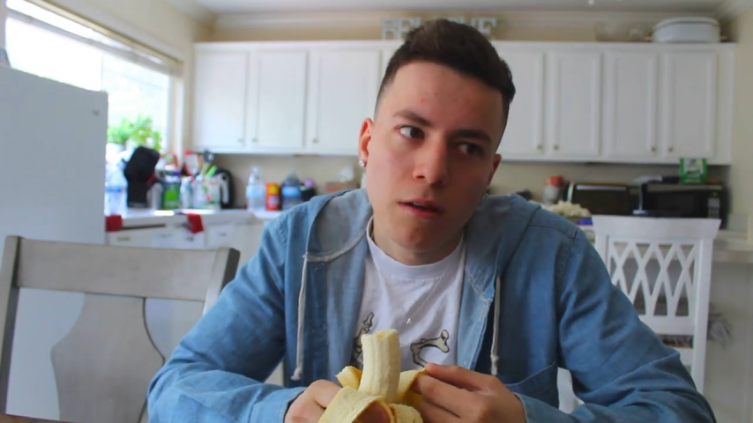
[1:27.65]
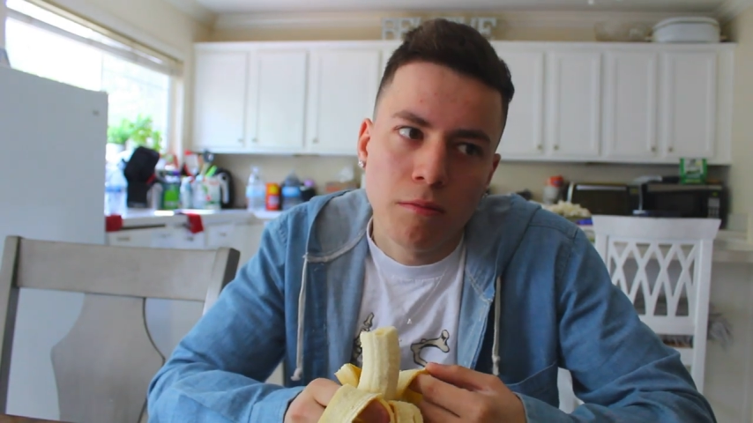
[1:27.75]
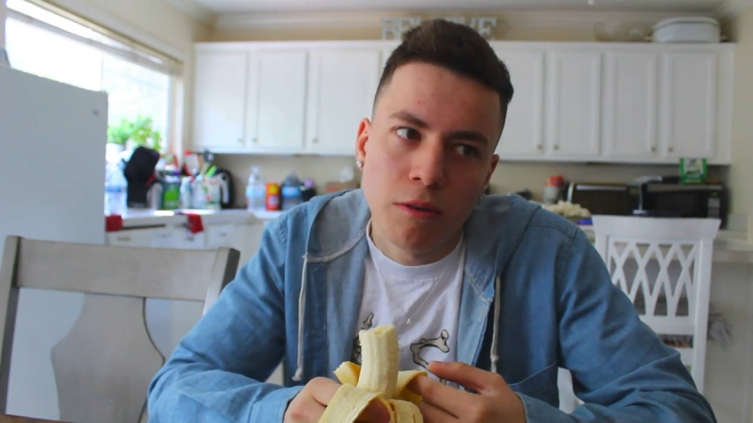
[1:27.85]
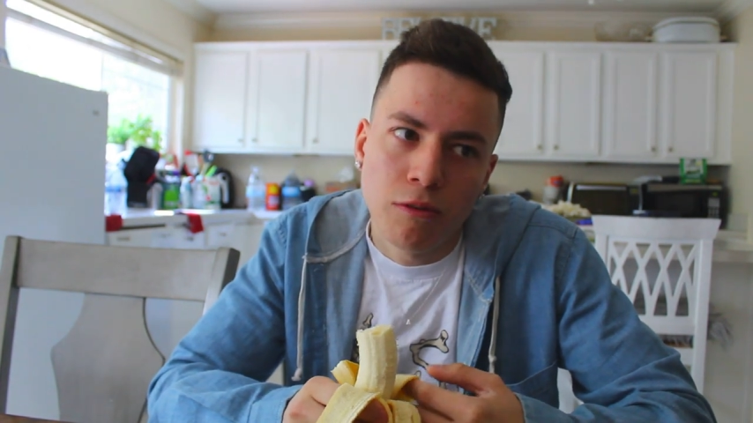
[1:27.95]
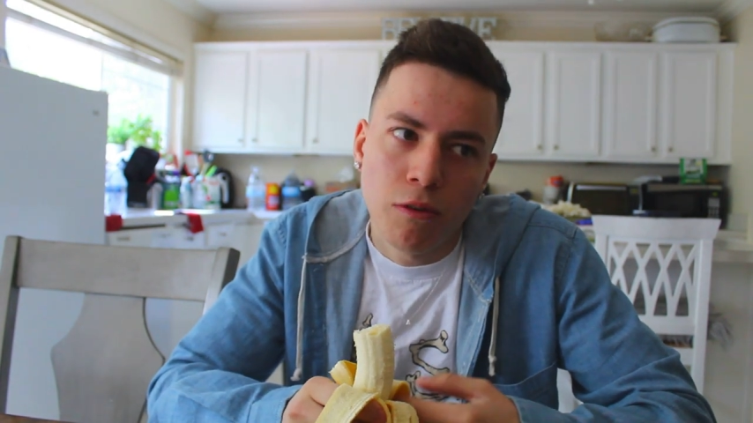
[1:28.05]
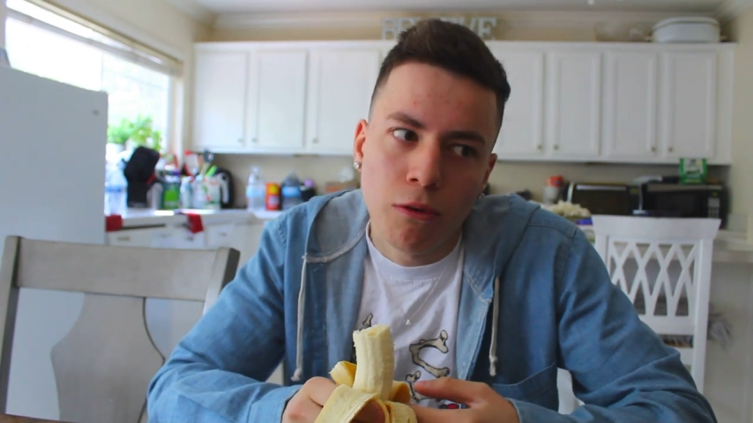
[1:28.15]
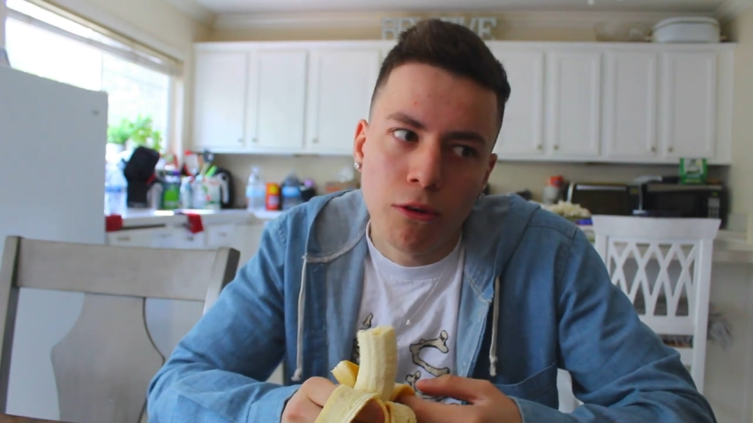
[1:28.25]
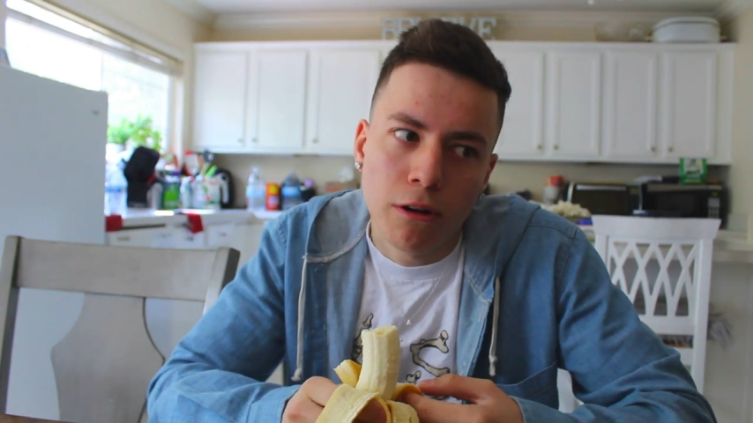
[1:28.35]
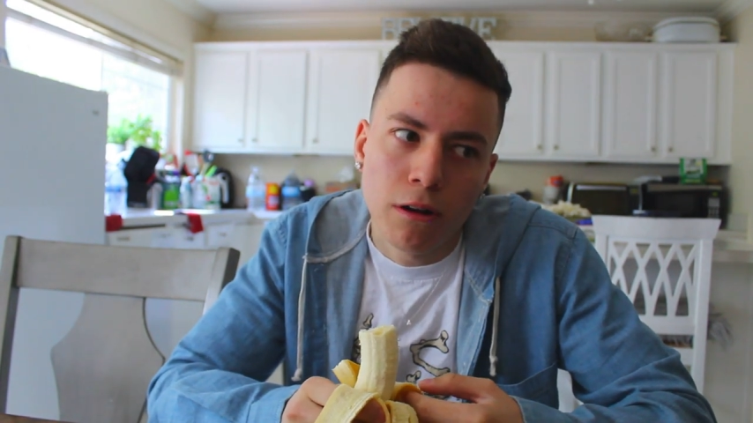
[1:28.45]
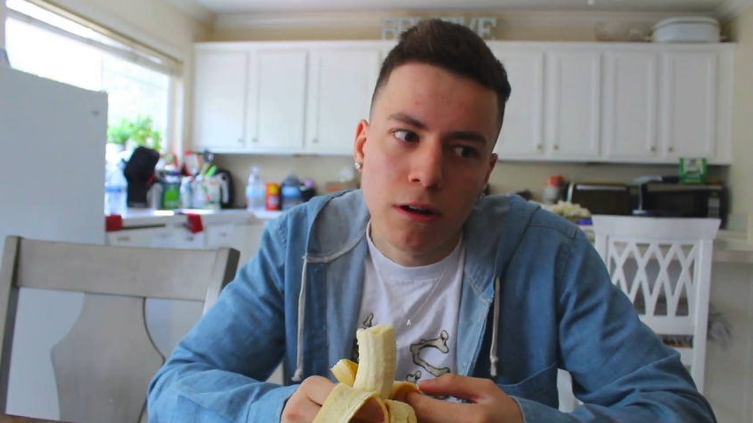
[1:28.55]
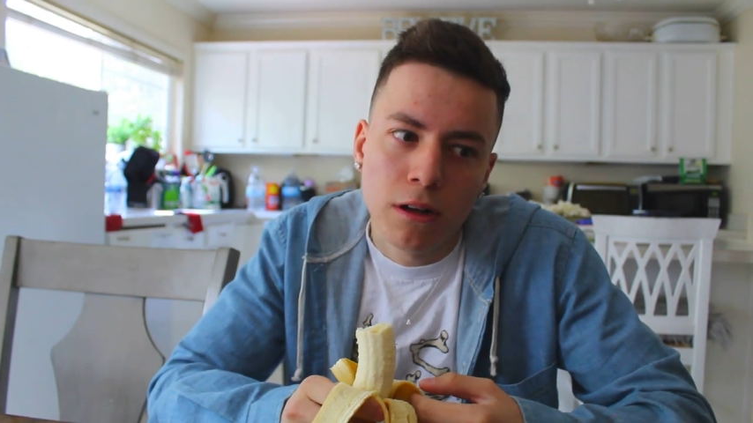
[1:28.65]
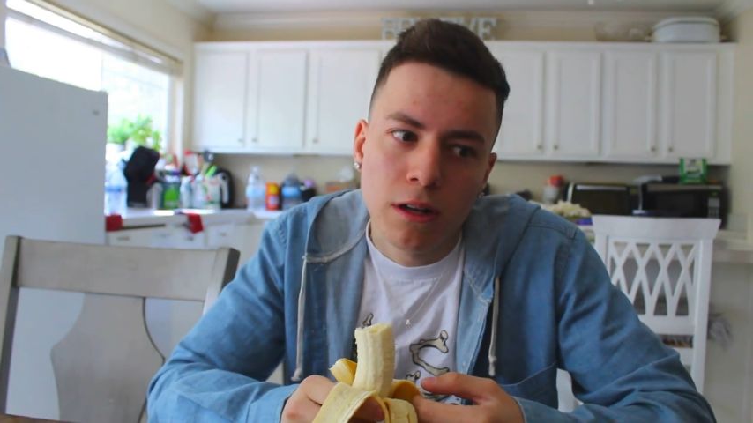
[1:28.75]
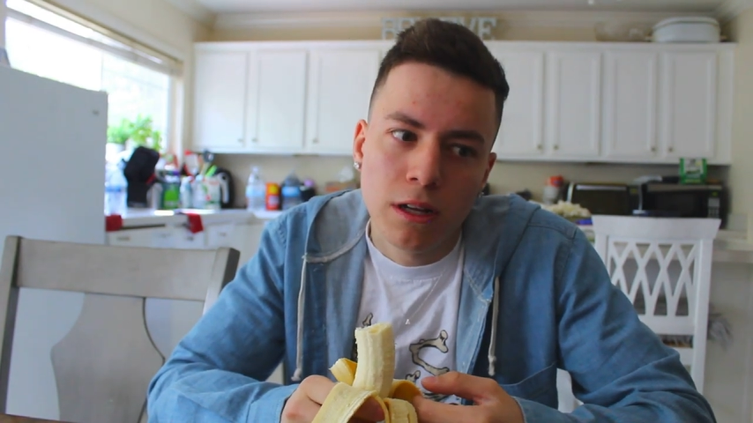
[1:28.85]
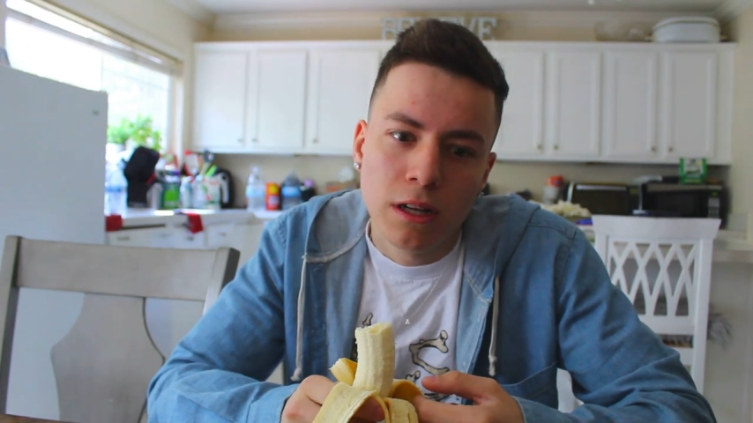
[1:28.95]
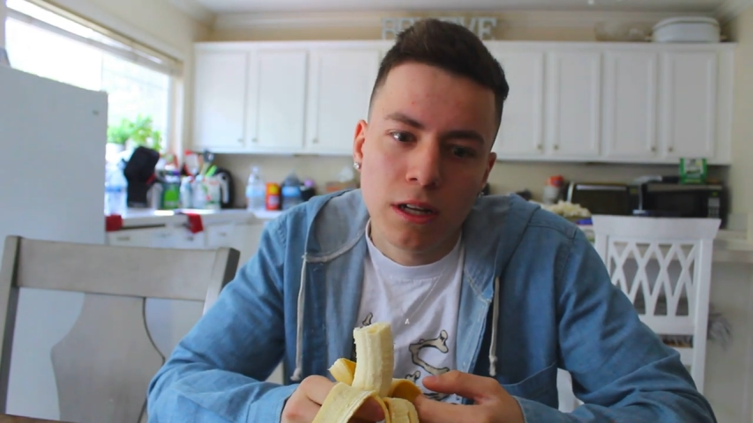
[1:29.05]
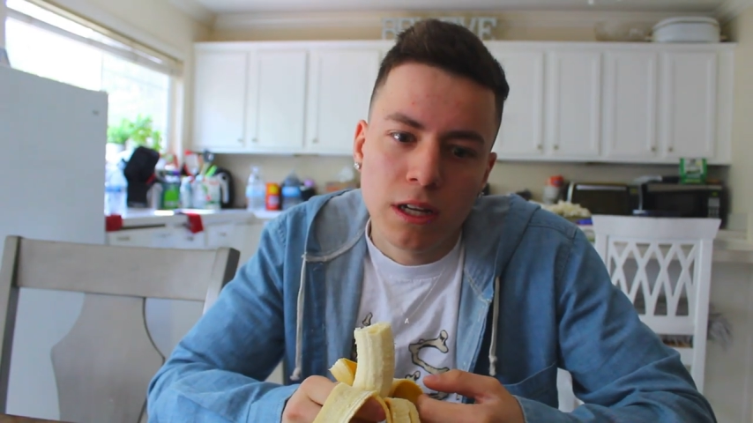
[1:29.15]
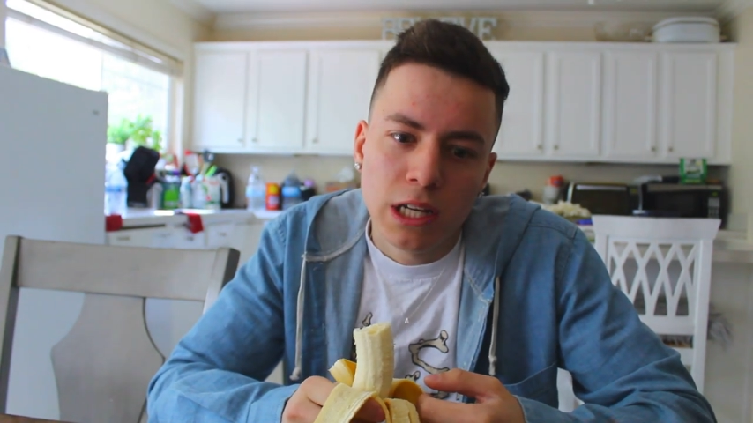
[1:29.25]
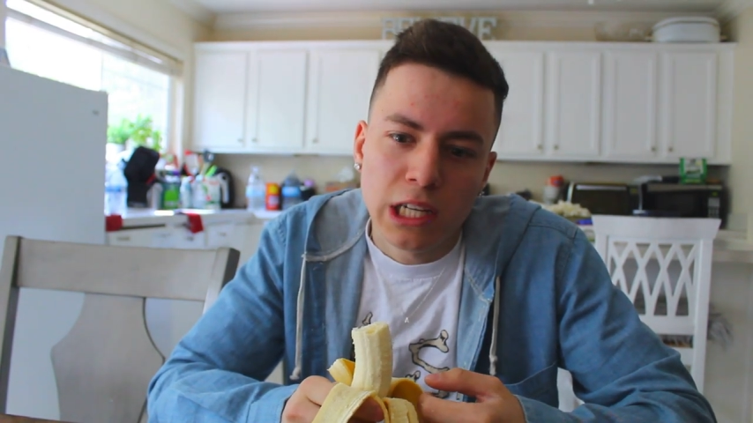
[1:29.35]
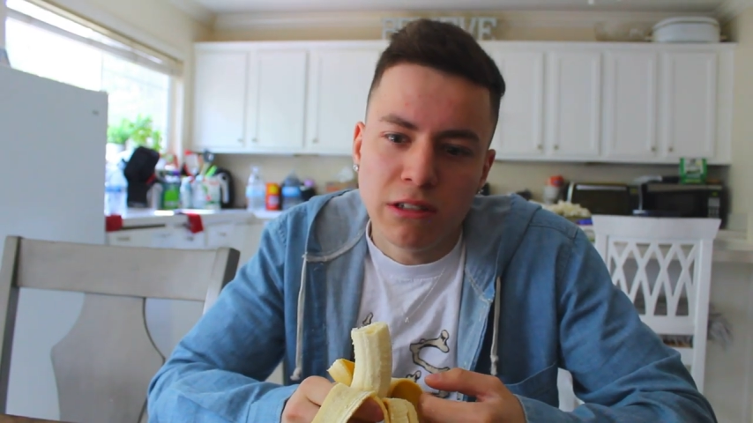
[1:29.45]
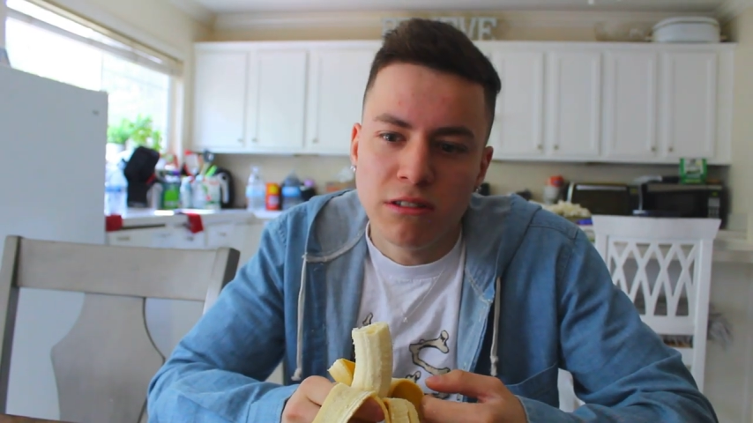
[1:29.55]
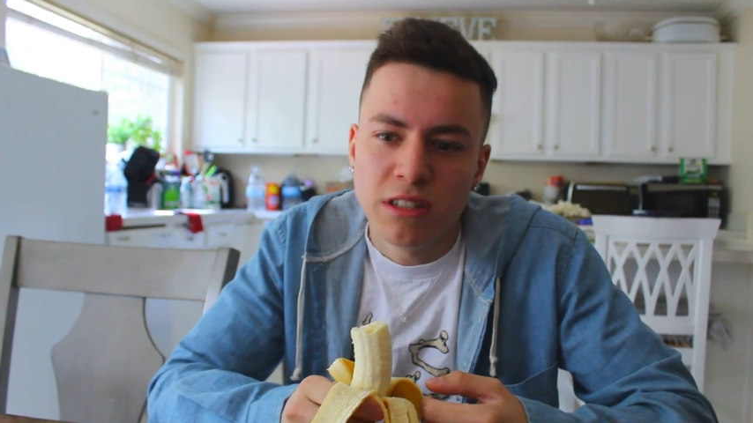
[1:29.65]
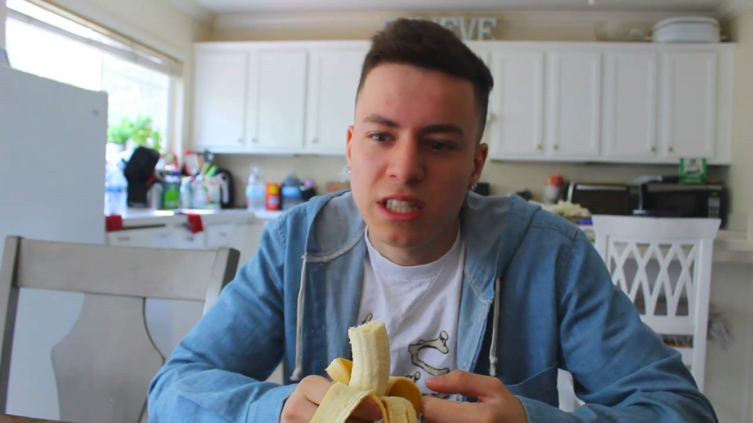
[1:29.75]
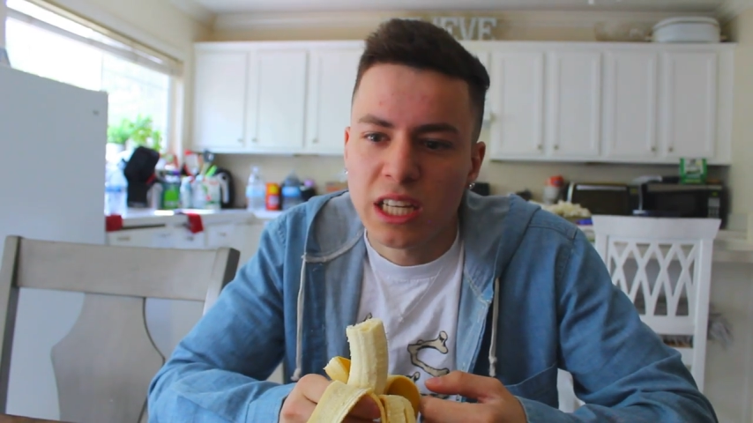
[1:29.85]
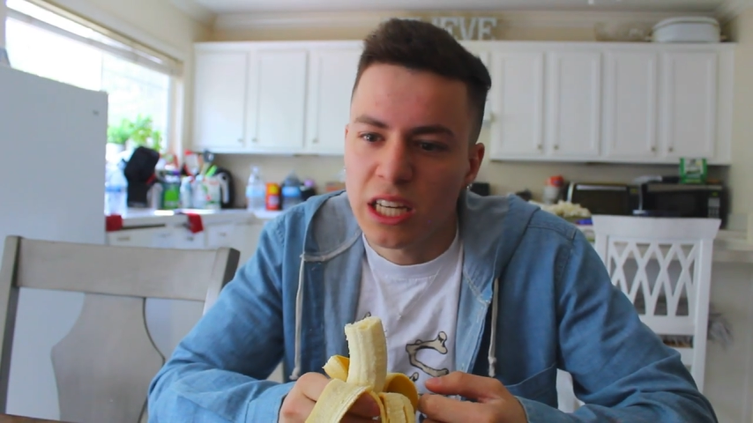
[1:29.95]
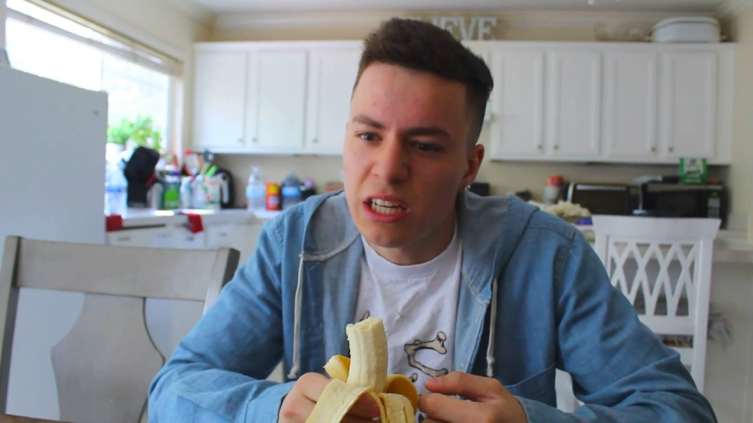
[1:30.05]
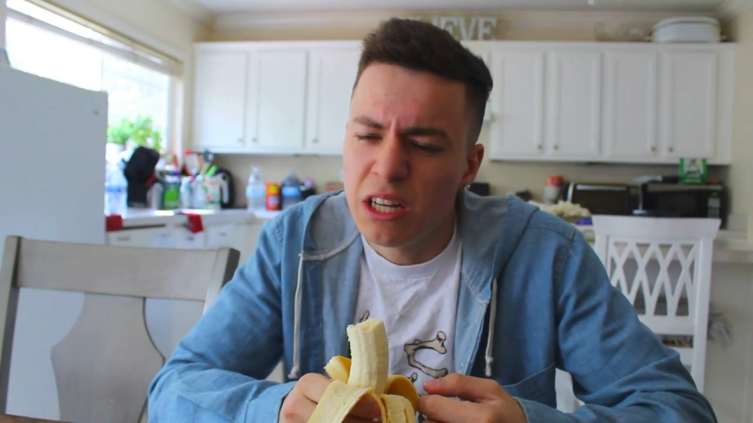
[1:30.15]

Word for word: before you're just like,